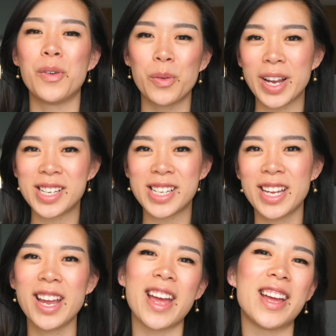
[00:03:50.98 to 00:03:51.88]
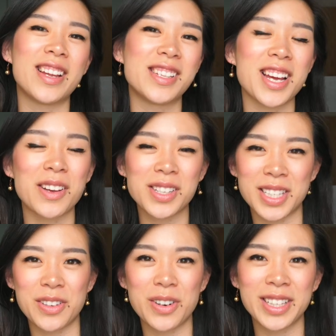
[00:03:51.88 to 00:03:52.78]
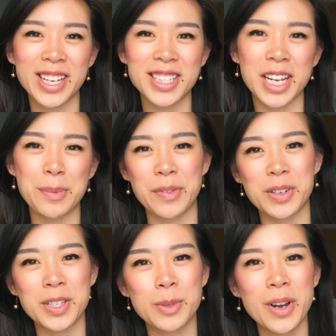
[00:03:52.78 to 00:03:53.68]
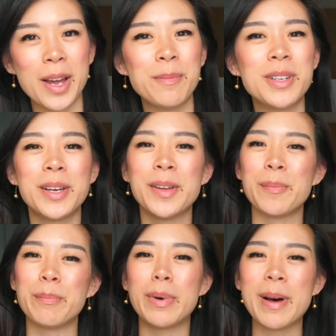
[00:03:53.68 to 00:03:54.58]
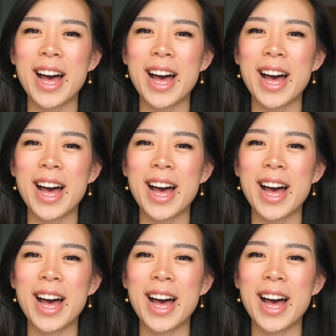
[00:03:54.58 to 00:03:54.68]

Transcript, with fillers: Wendy and I'll see you all next time if you're subscribed. Bye